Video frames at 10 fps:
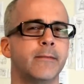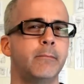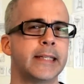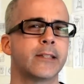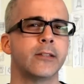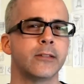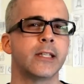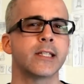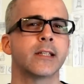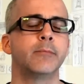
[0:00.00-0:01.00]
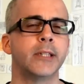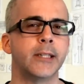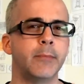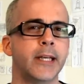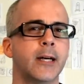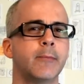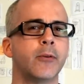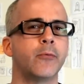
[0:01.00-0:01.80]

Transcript: of mental discipline, become